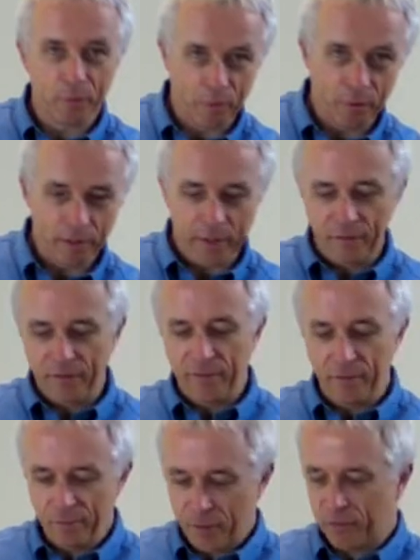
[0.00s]
or
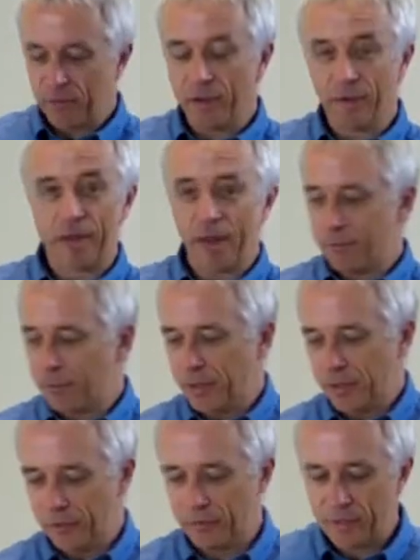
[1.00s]
19mm, so careful when
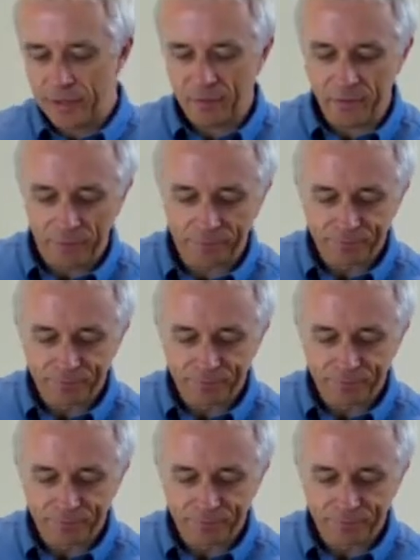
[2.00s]
you're selecting.